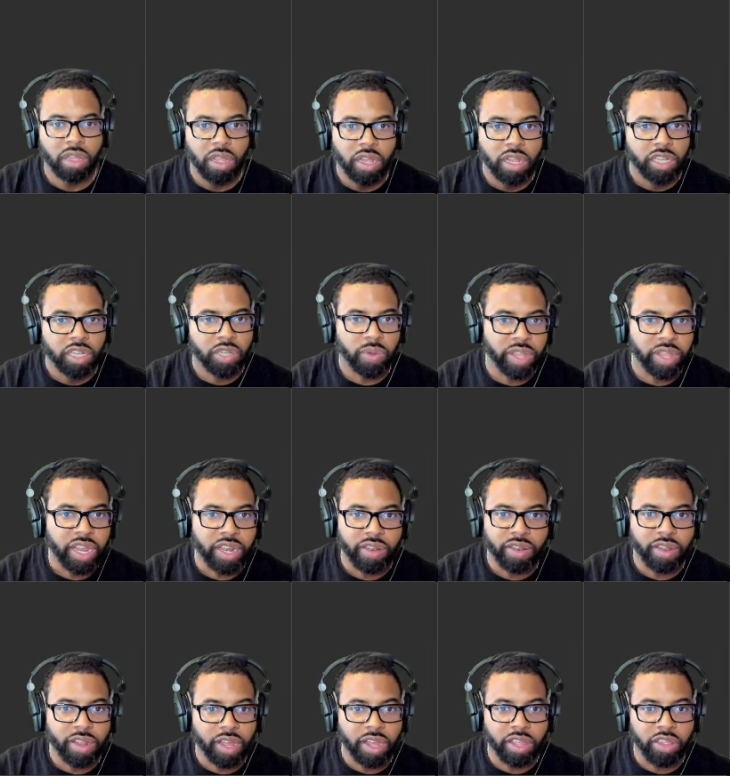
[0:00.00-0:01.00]
So
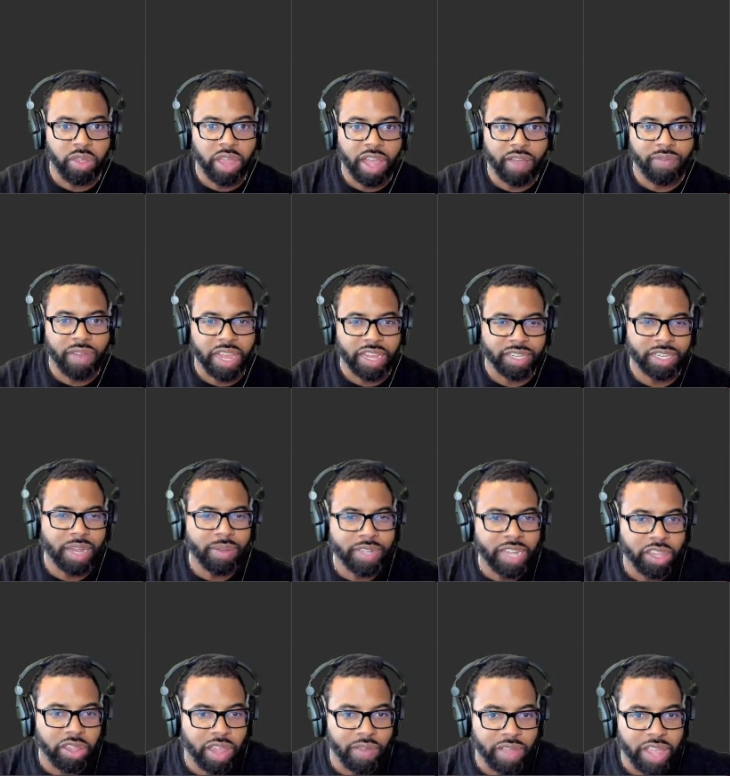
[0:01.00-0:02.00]
again, you have like, sounds
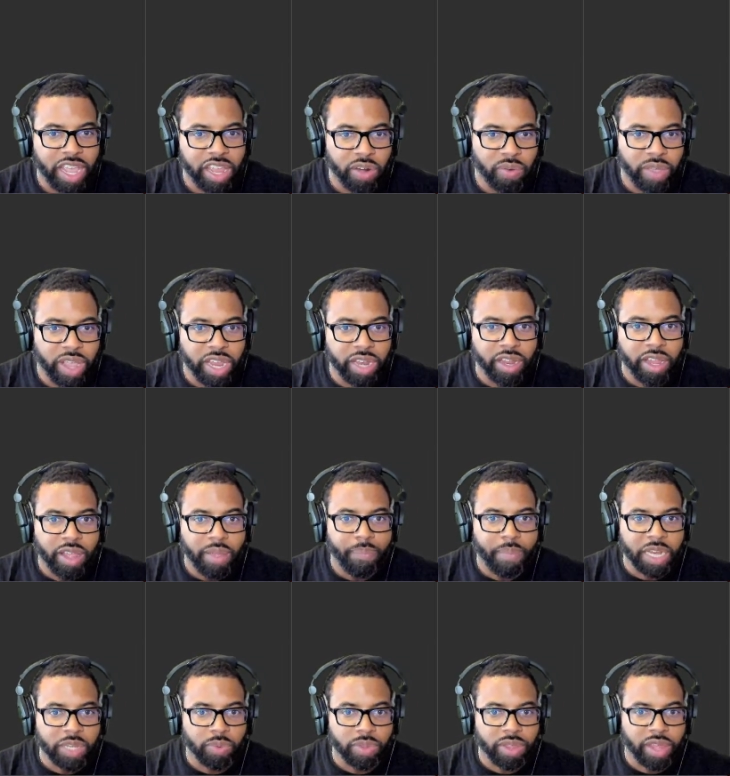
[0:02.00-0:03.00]
like you have an 808
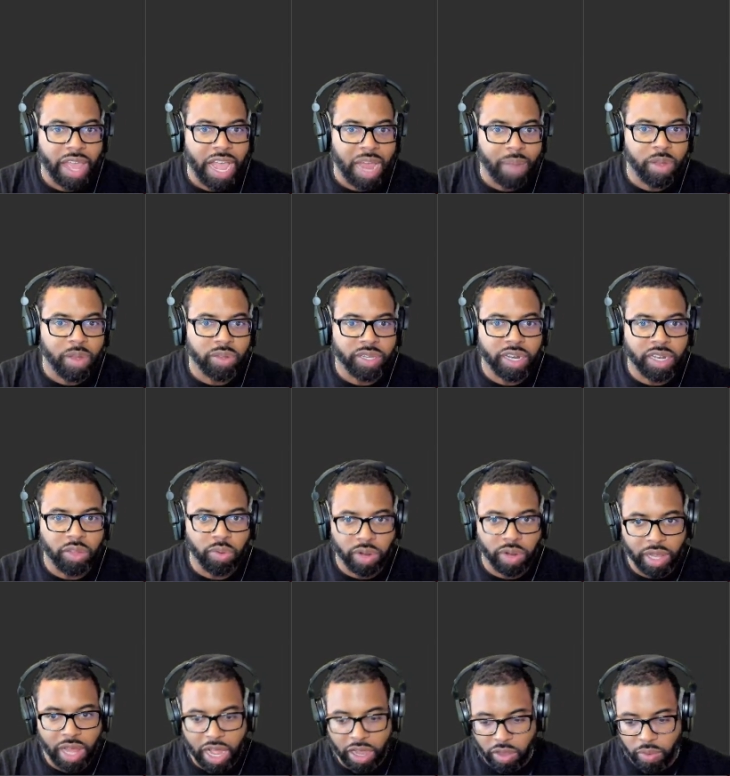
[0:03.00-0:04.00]
mixed with the Atmos and a little
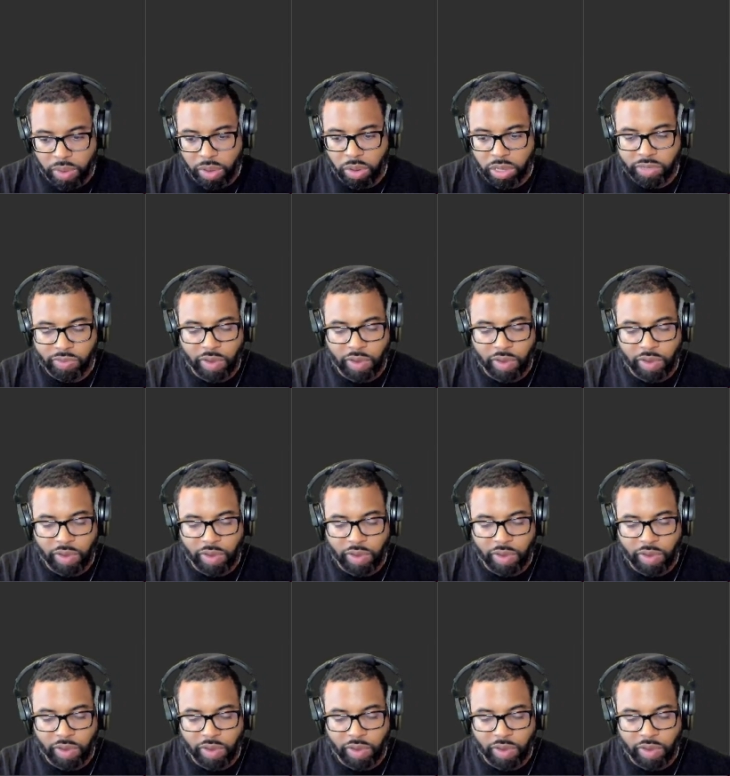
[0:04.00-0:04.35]
clock going on. So if